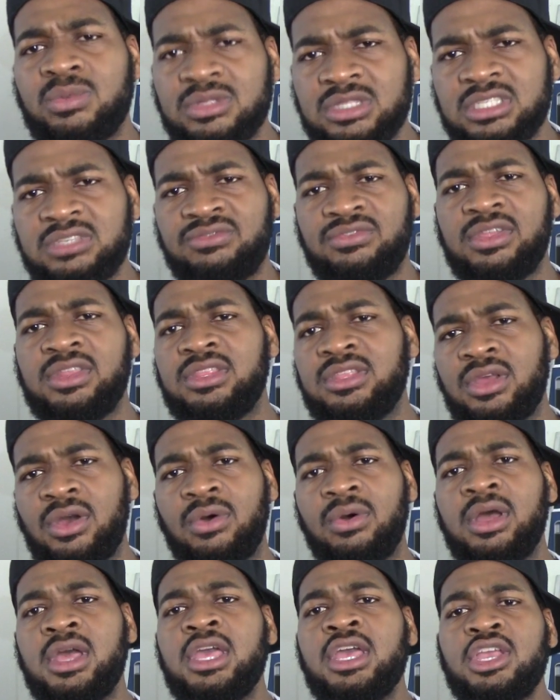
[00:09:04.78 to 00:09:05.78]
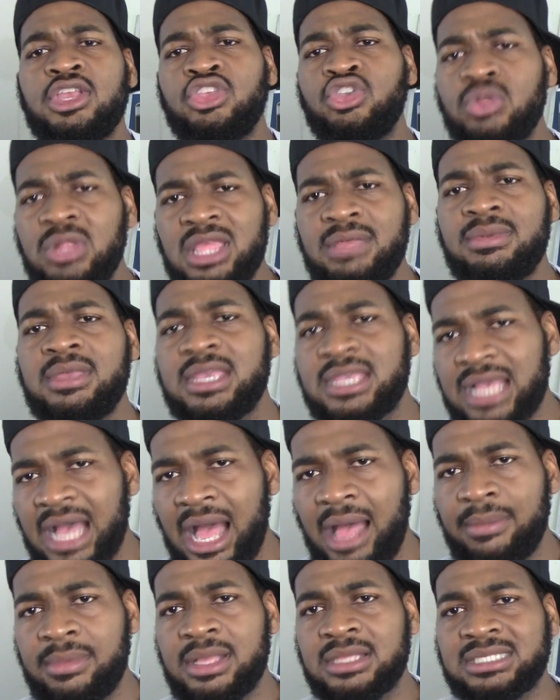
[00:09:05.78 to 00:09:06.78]
with this video. You leave me
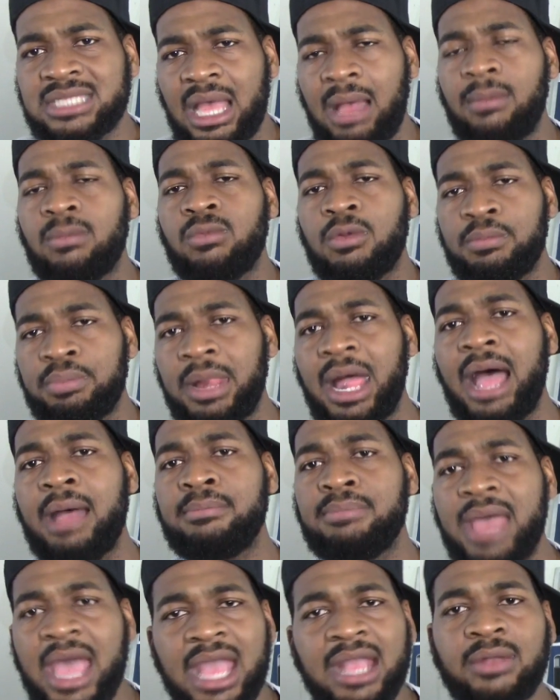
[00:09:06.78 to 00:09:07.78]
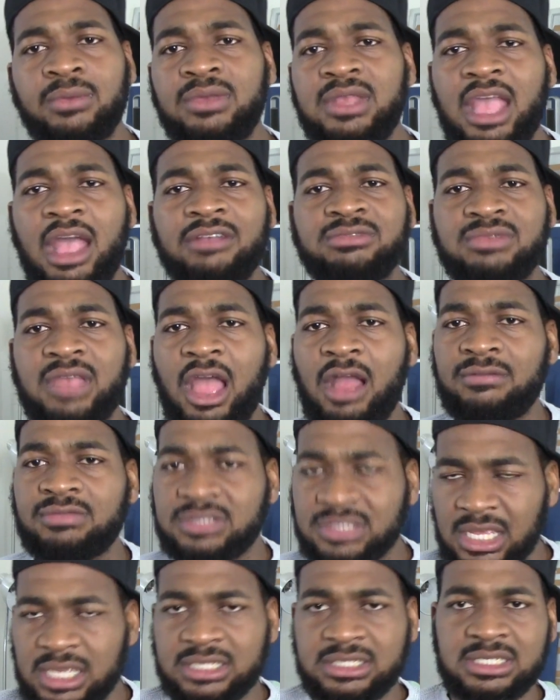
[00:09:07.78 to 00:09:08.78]
comments, I'm reply back. We have
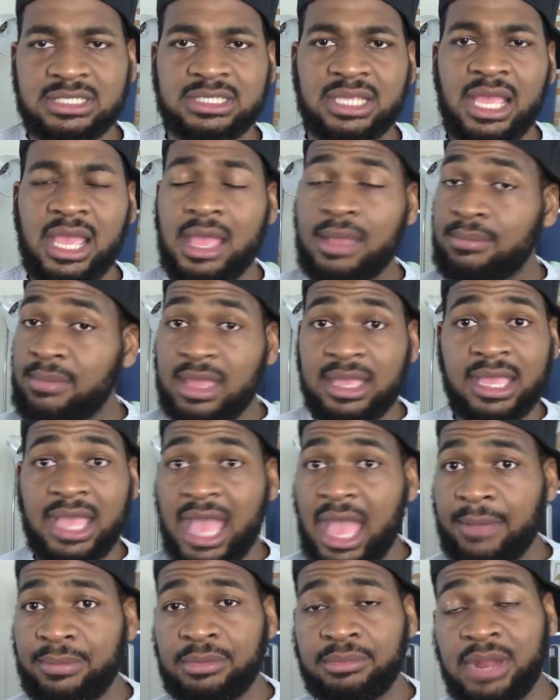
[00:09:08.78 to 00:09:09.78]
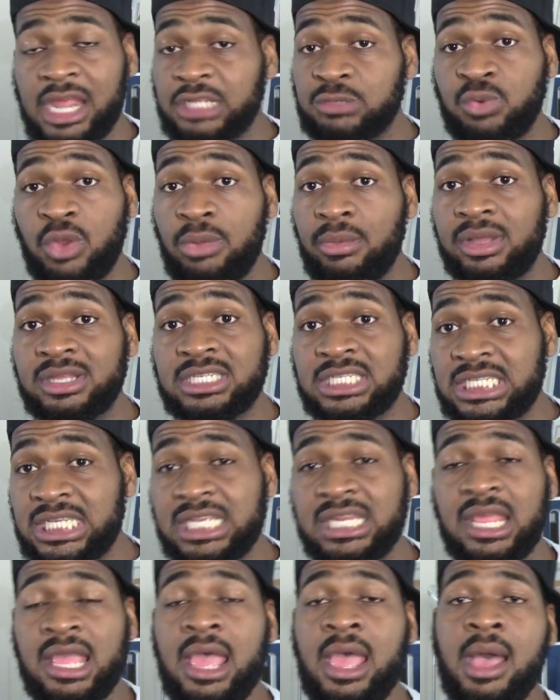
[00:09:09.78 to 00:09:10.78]
conversations. Make it happen. But that's pretty much
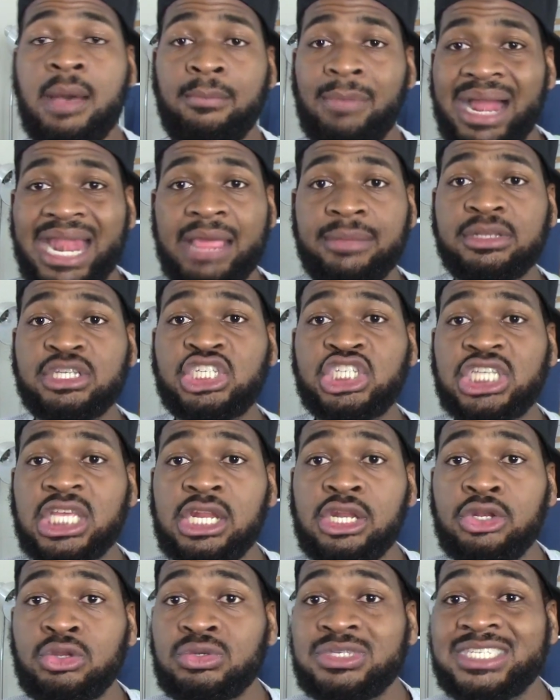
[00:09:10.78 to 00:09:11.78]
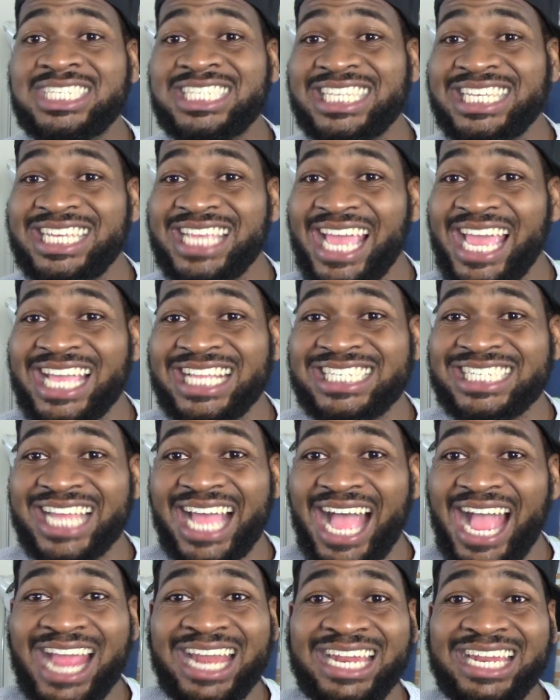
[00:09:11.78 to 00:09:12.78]
it. My name is Chinedu,
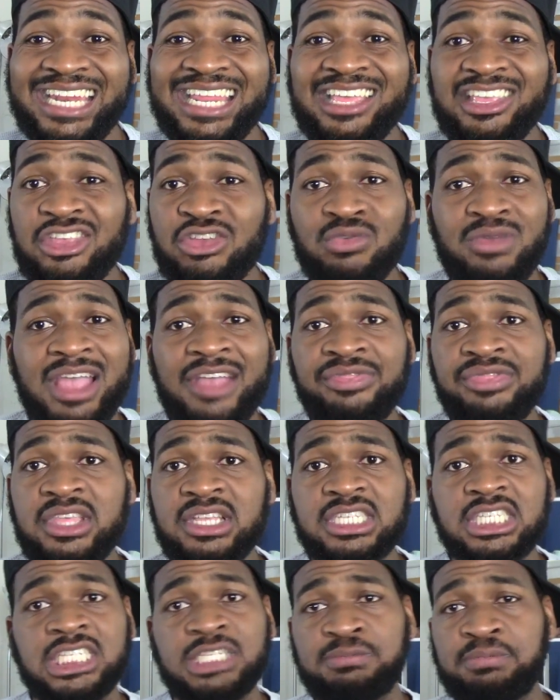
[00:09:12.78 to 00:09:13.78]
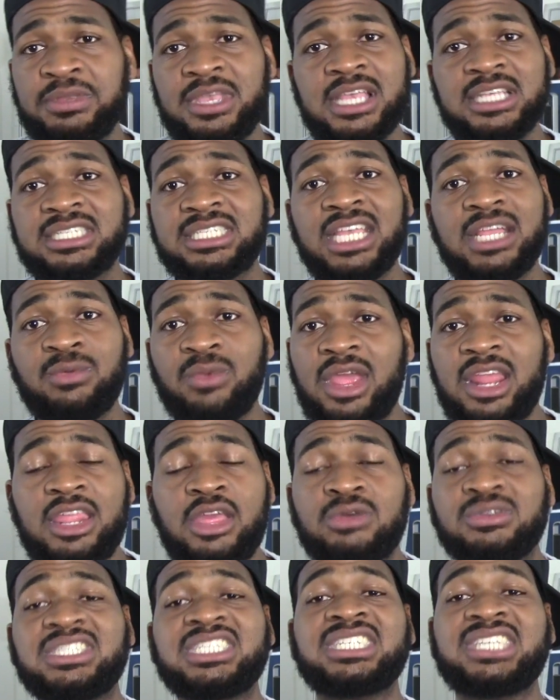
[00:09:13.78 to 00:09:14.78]
C-H-I-N-E-D-U, and this is PSA
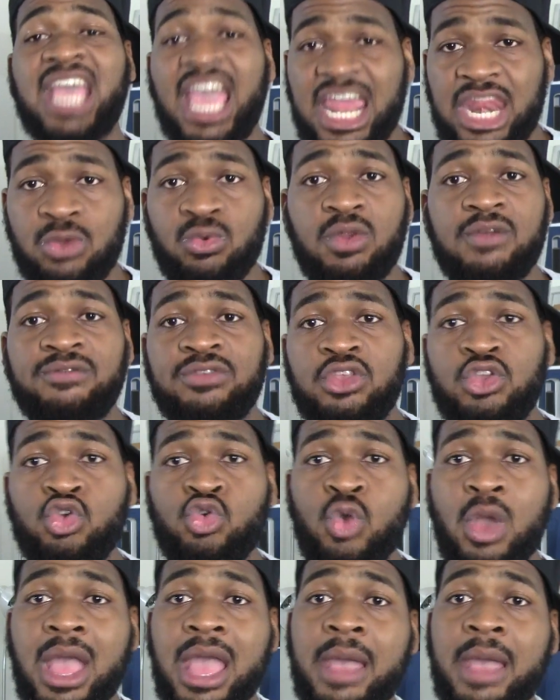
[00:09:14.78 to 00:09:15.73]
Radio Scandal Review.